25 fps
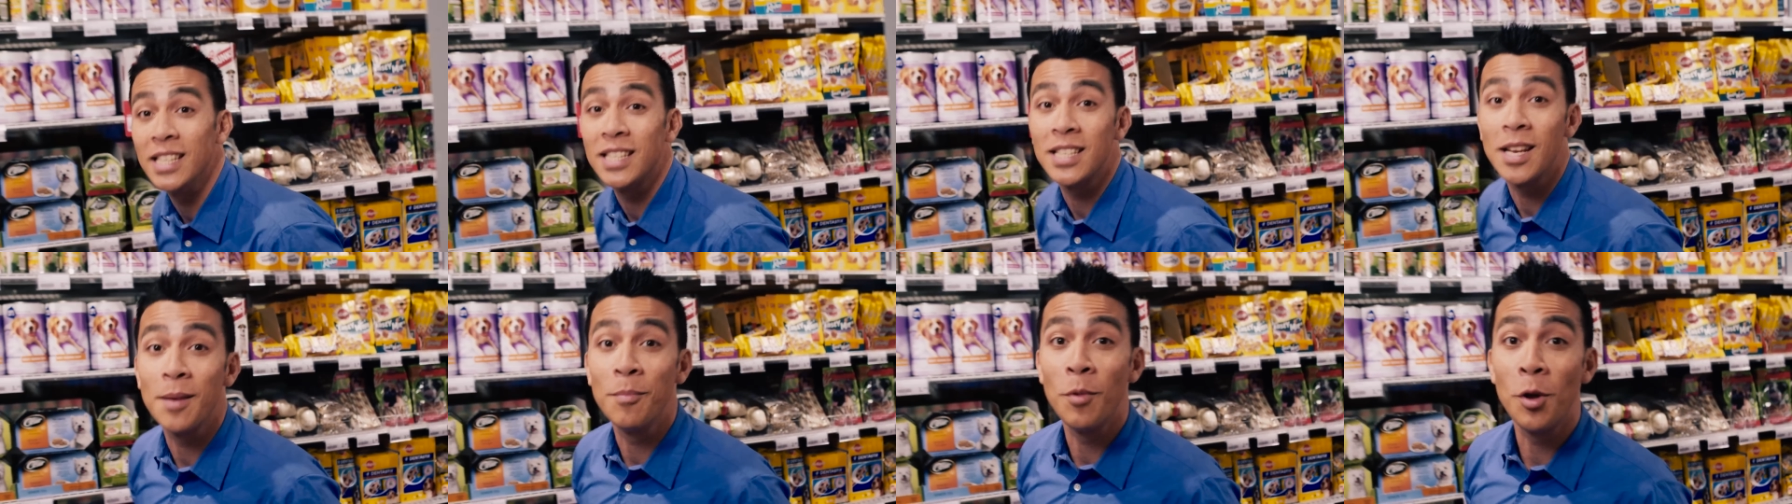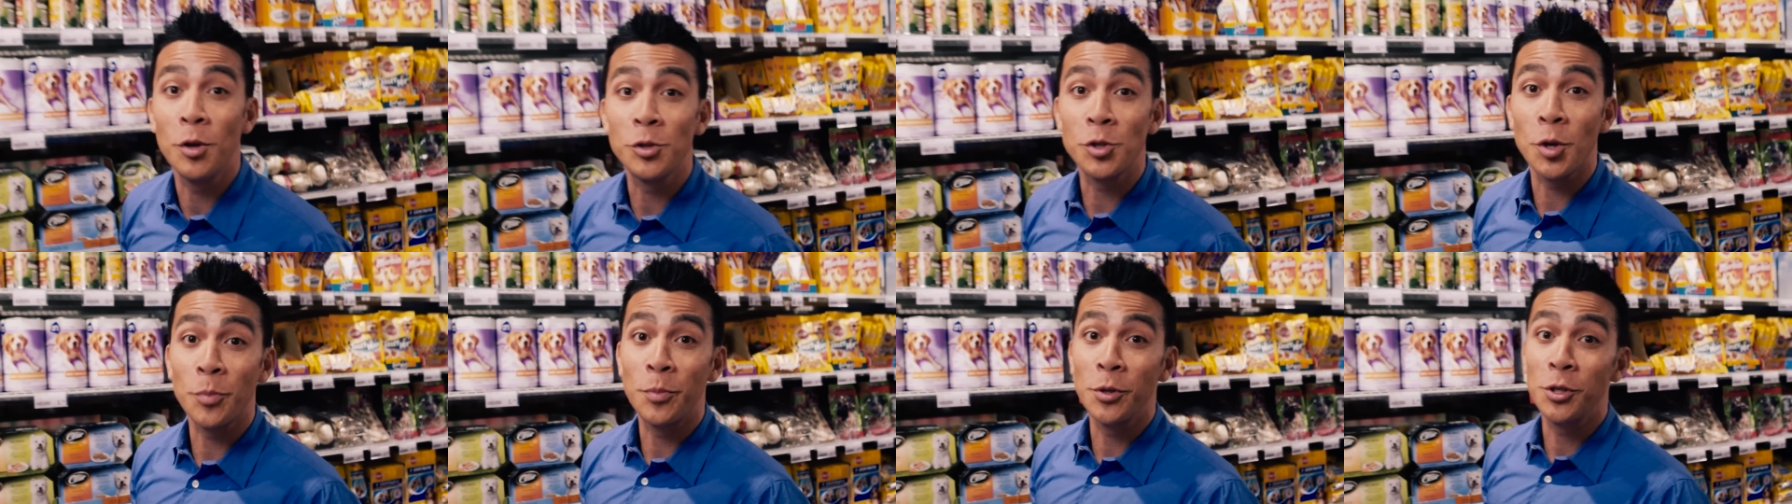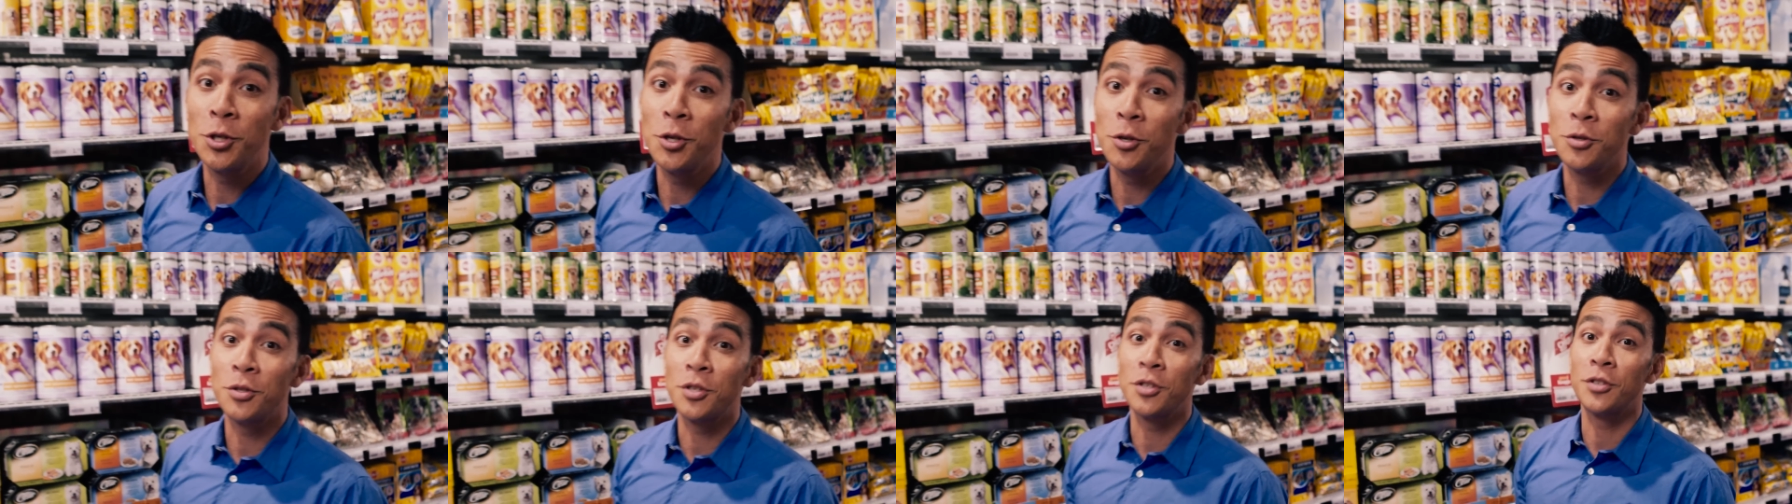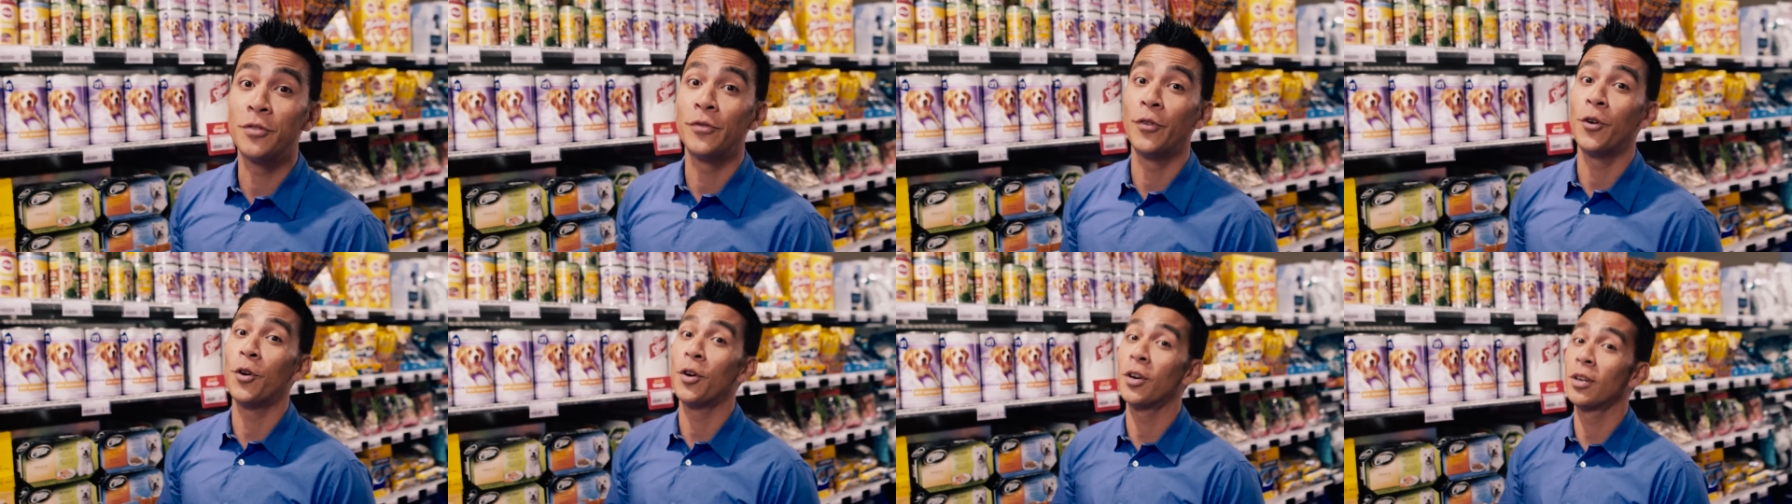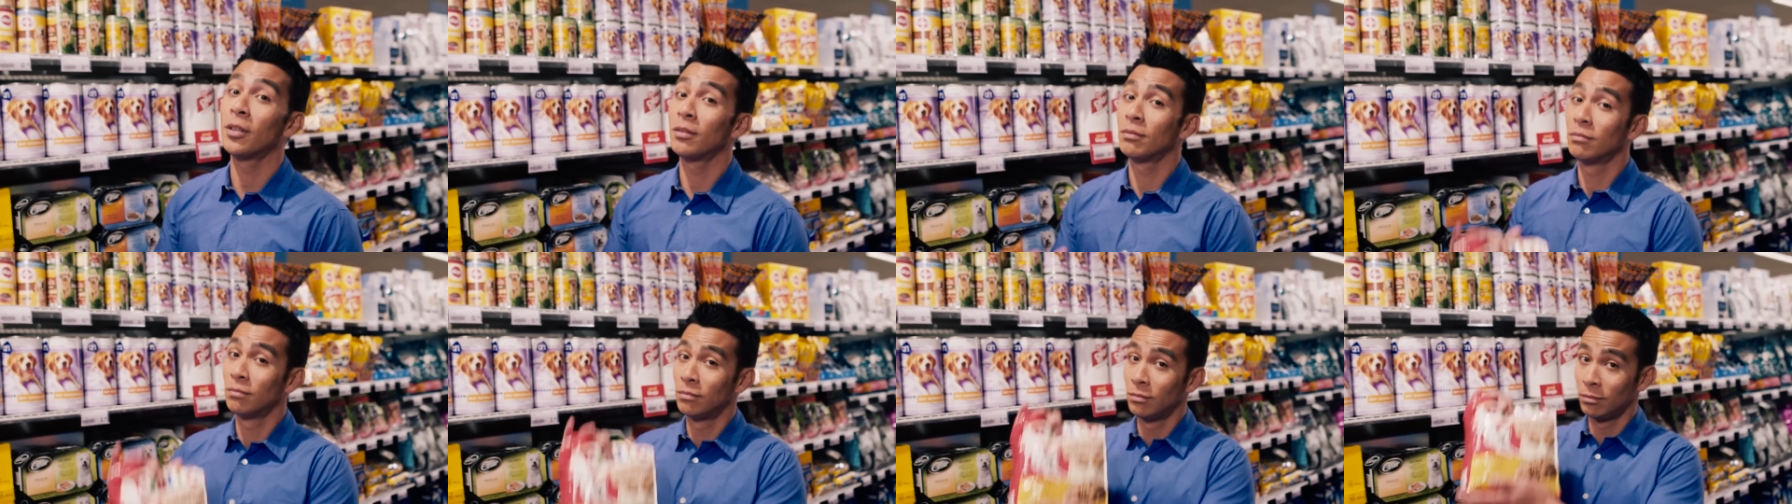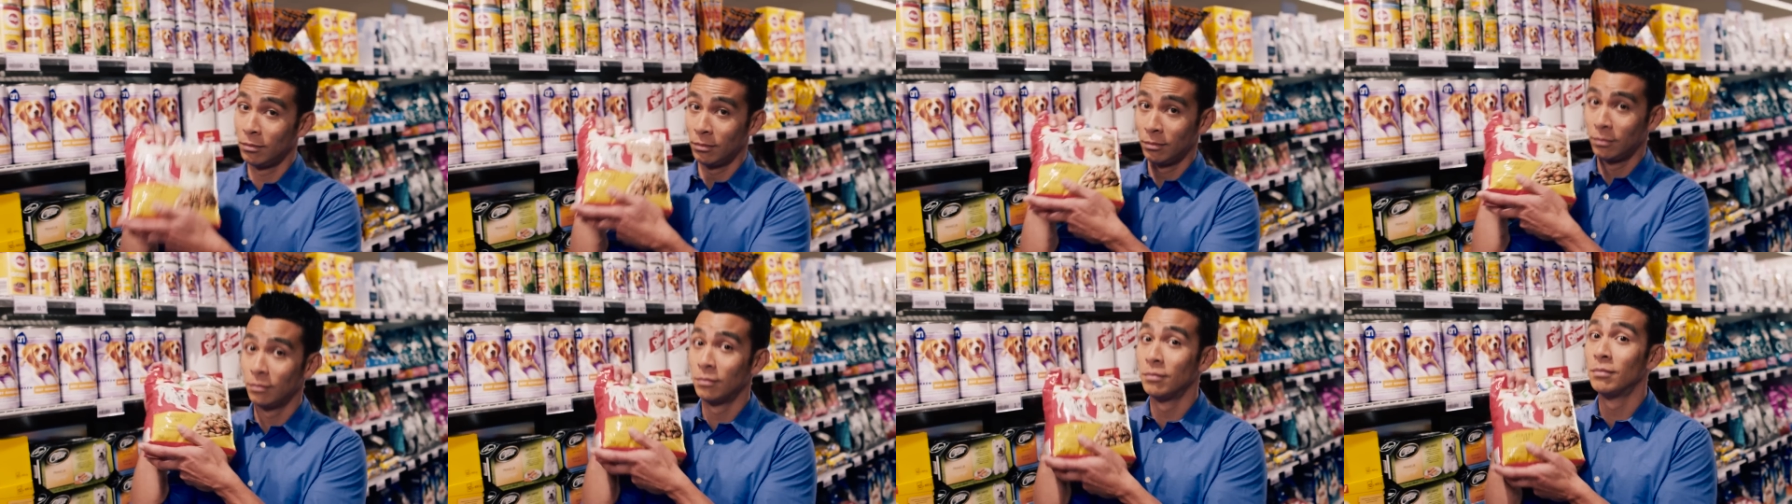S M also produces for
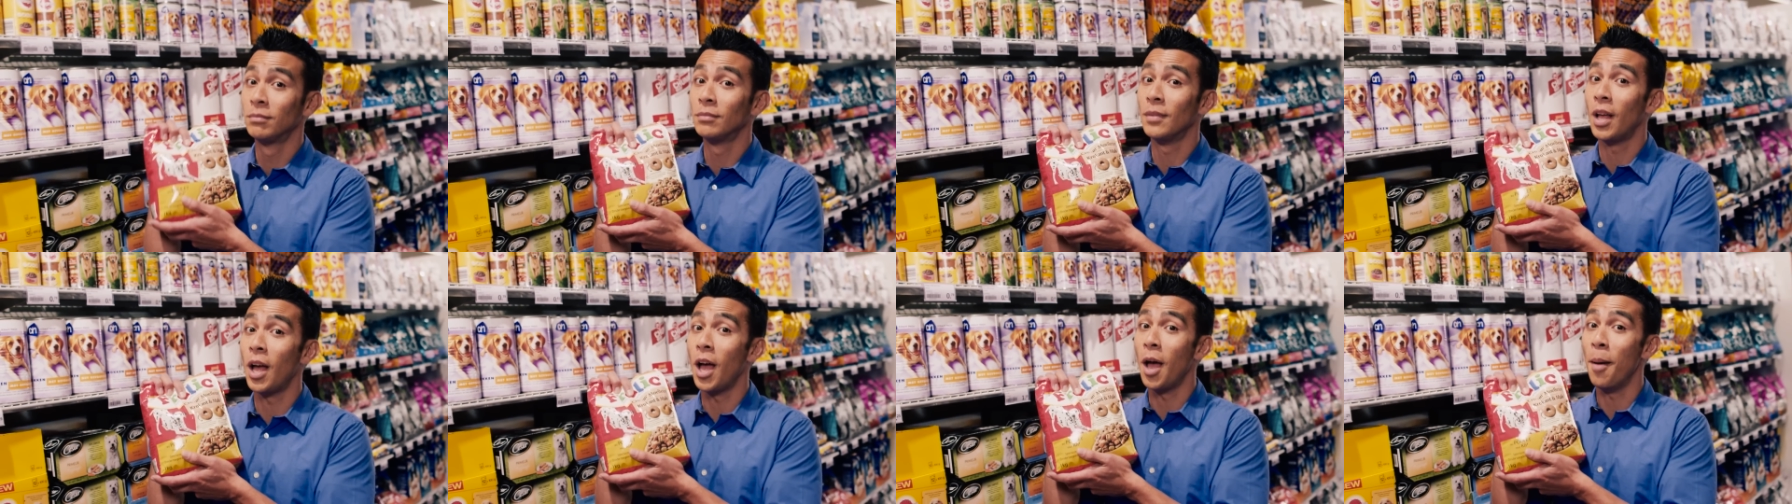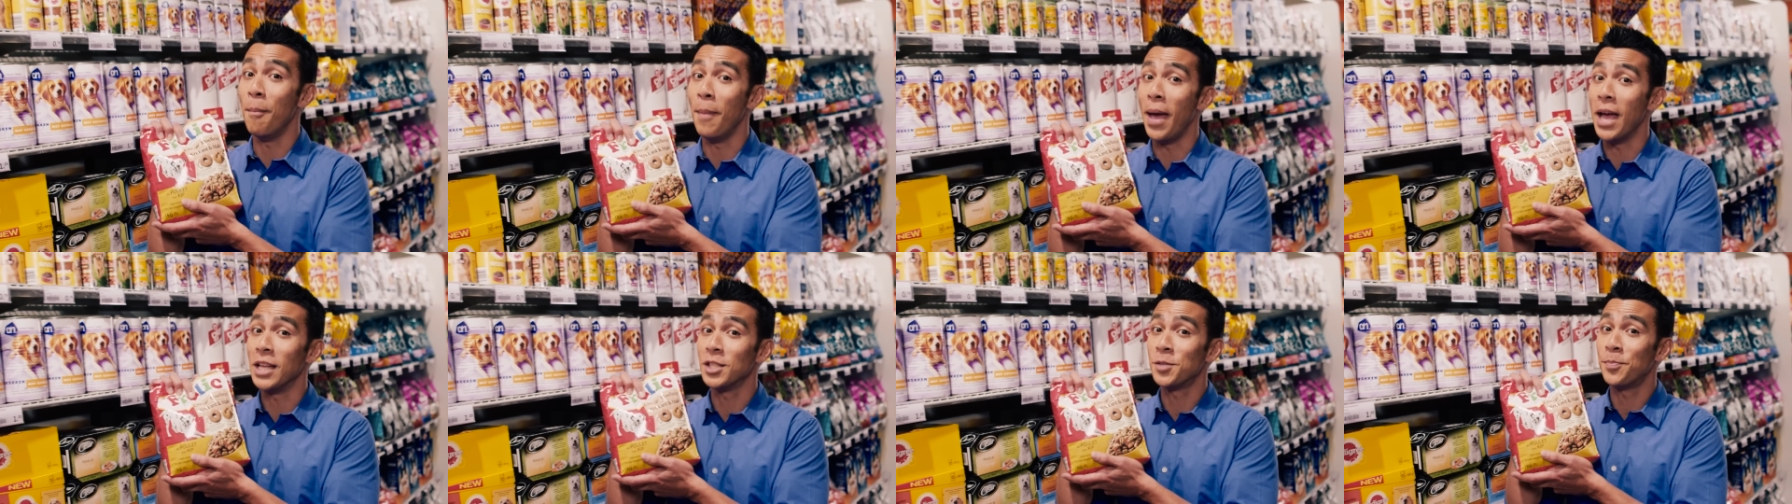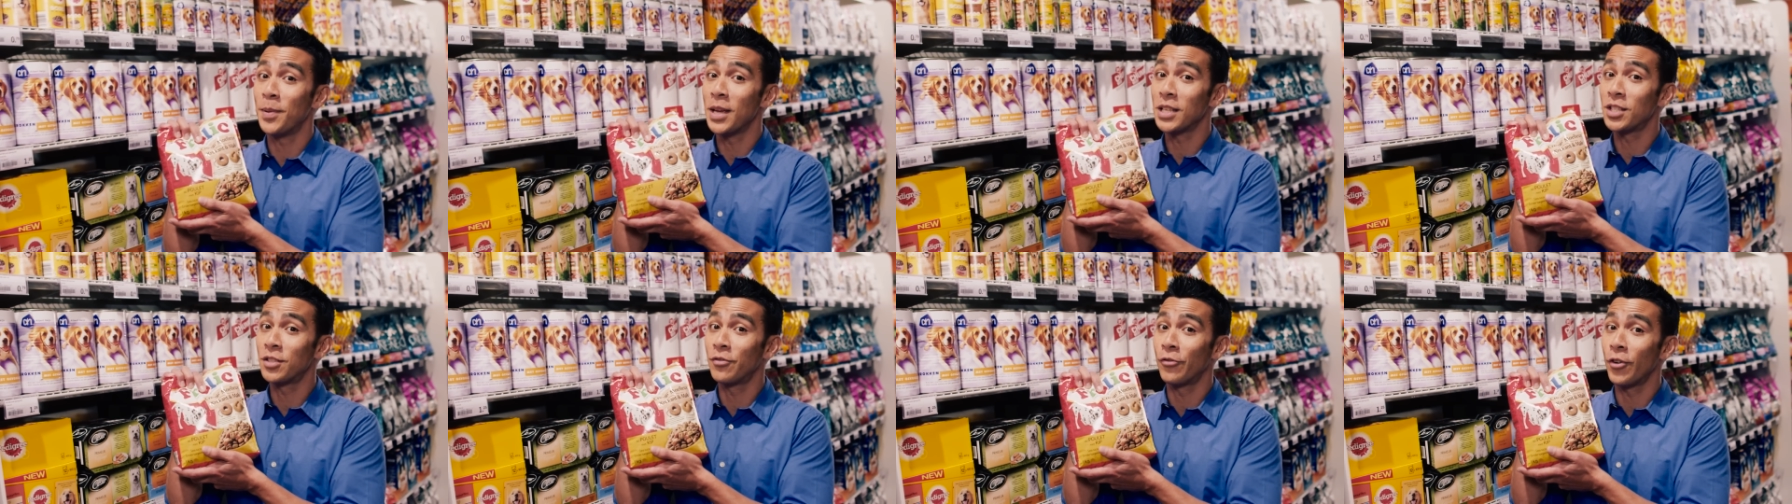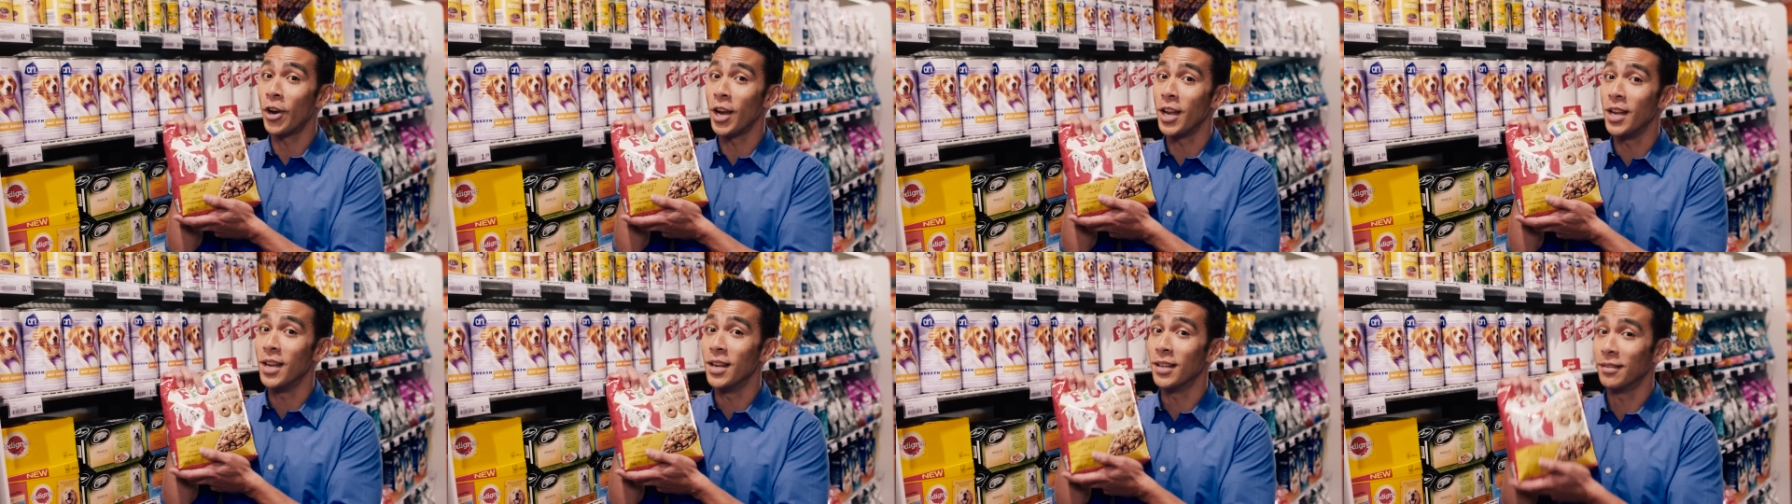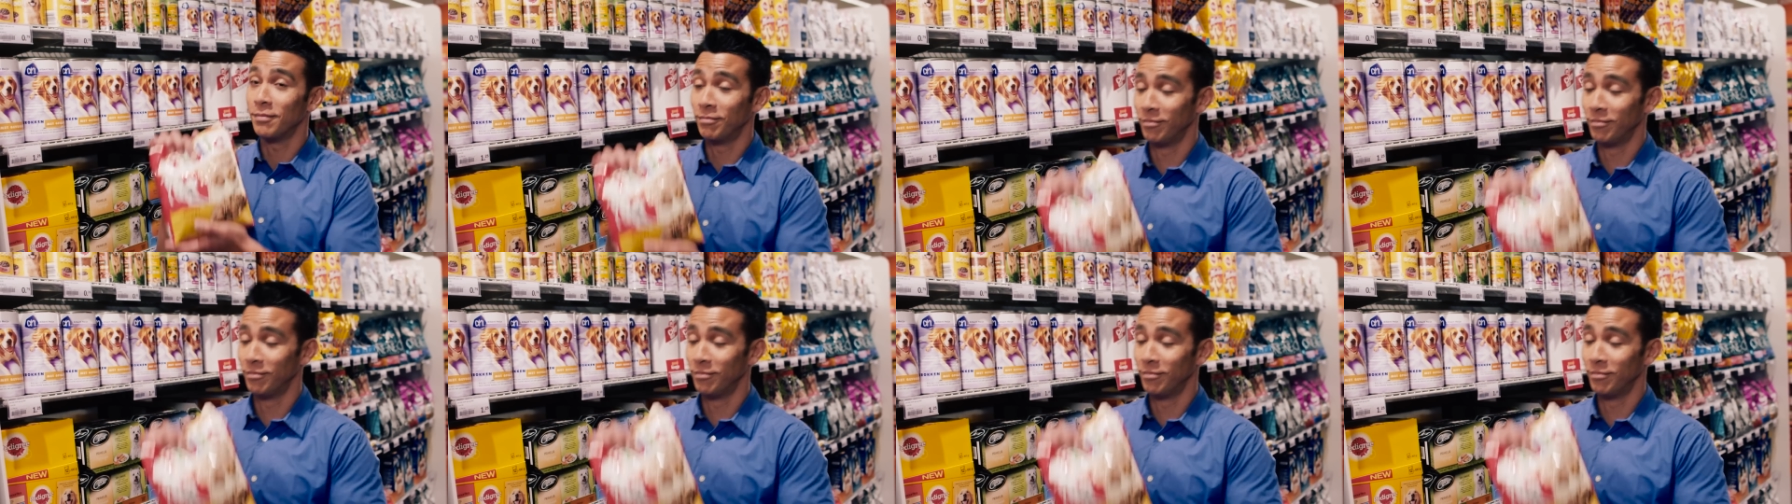a man's best friend.